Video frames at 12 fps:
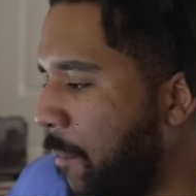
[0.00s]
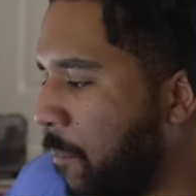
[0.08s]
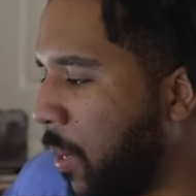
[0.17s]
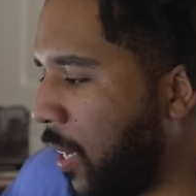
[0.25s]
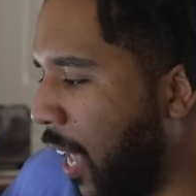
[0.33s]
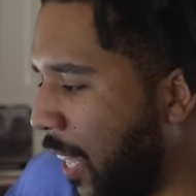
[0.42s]

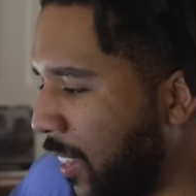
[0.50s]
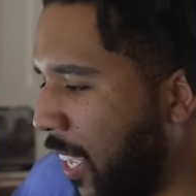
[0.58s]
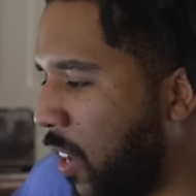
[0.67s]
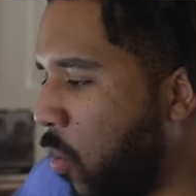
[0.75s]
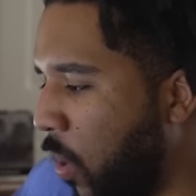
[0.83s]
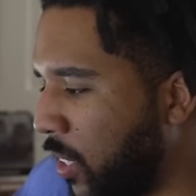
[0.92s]
But I
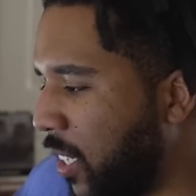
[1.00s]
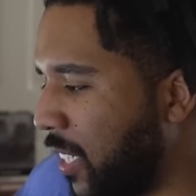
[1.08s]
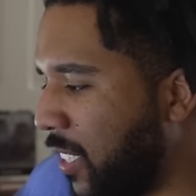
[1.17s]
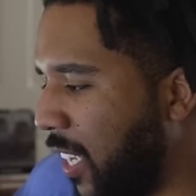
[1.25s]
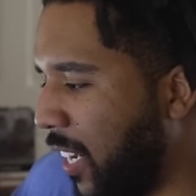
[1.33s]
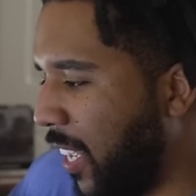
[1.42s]
think once I
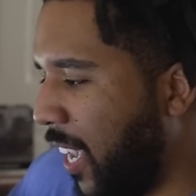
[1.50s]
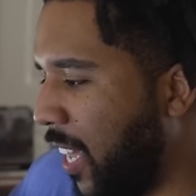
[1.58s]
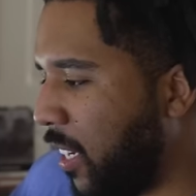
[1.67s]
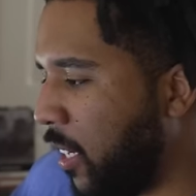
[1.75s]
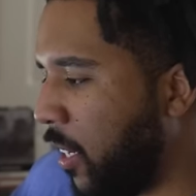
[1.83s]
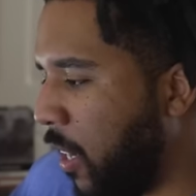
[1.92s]
see it
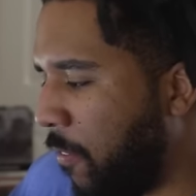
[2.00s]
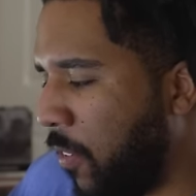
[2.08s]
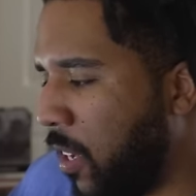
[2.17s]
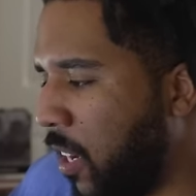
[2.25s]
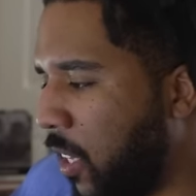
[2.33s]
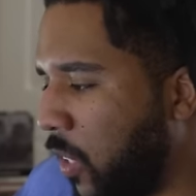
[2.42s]
again in a
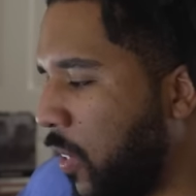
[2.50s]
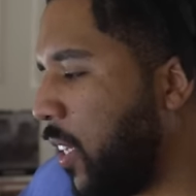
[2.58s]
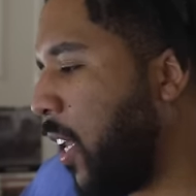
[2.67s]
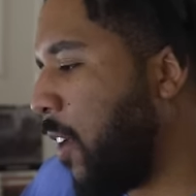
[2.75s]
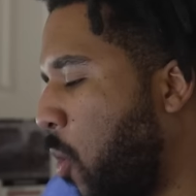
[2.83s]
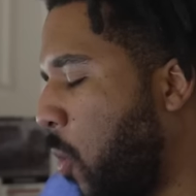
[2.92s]
different color and
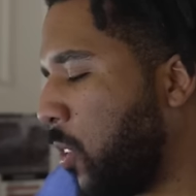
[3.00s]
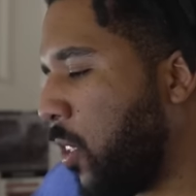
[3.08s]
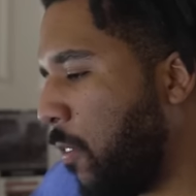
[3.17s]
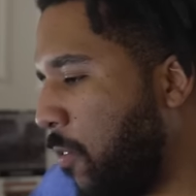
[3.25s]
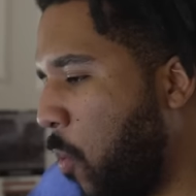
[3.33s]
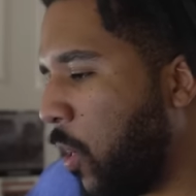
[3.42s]
course
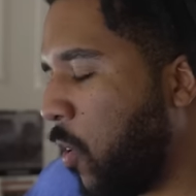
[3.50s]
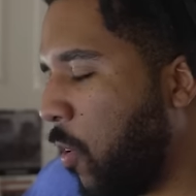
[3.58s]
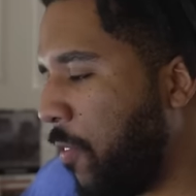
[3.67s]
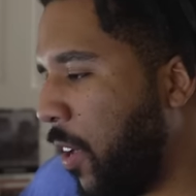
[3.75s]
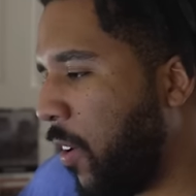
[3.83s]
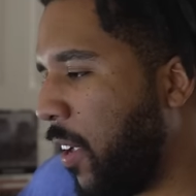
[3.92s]
in the
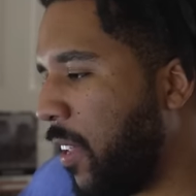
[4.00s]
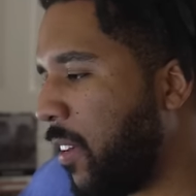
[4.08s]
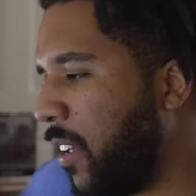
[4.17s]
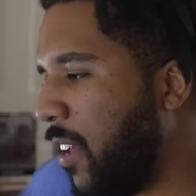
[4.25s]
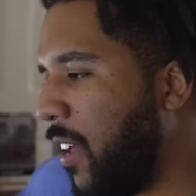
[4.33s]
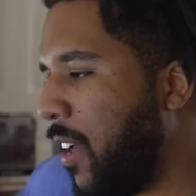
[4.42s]
four-door variant,
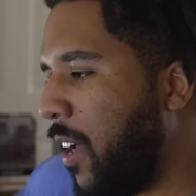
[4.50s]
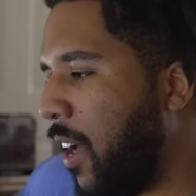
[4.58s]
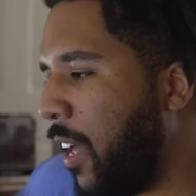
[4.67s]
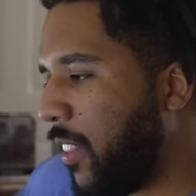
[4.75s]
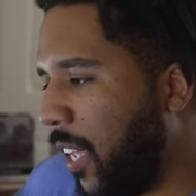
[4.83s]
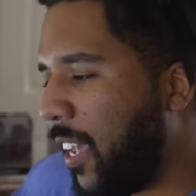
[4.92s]

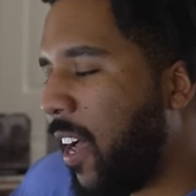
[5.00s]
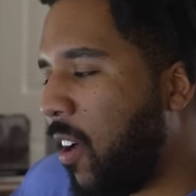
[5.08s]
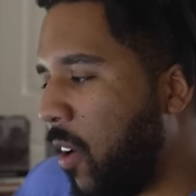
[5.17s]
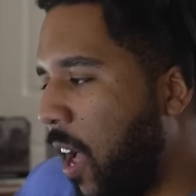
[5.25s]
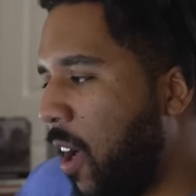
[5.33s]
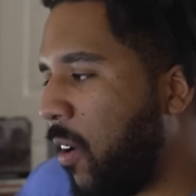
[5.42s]
I think
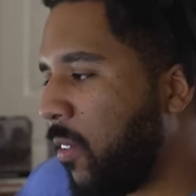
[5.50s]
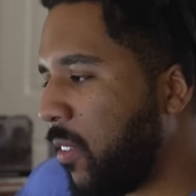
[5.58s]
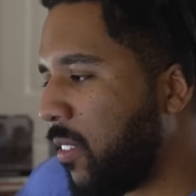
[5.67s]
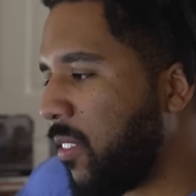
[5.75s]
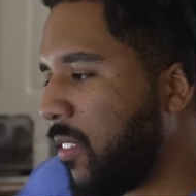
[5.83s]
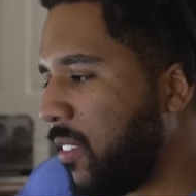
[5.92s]

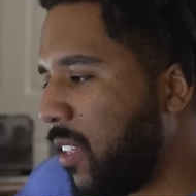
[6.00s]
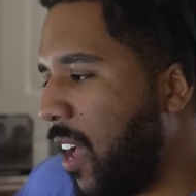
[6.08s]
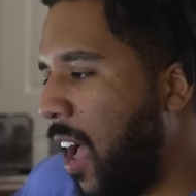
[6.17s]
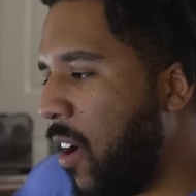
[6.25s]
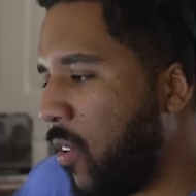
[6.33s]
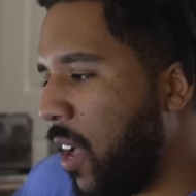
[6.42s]
I'll
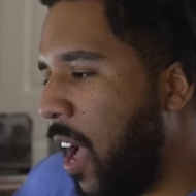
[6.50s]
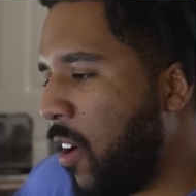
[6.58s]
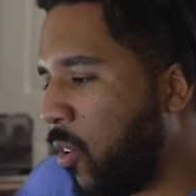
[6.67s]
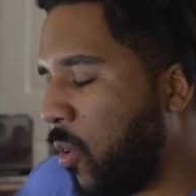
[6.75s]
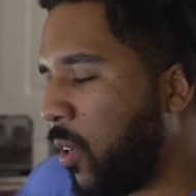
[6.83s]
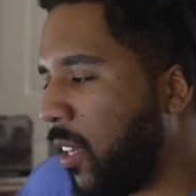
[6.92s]

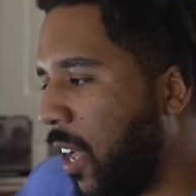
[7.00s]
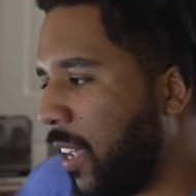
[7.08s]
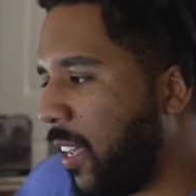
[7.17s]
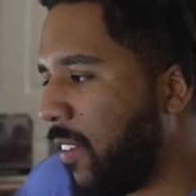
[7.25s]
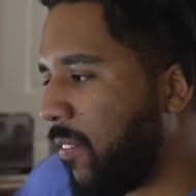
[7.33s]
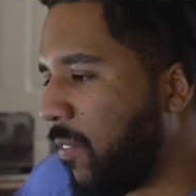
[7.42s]
grow to
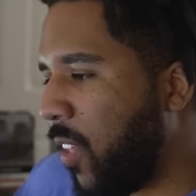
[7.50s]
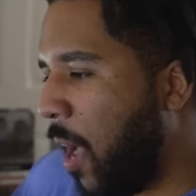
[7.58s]
like it.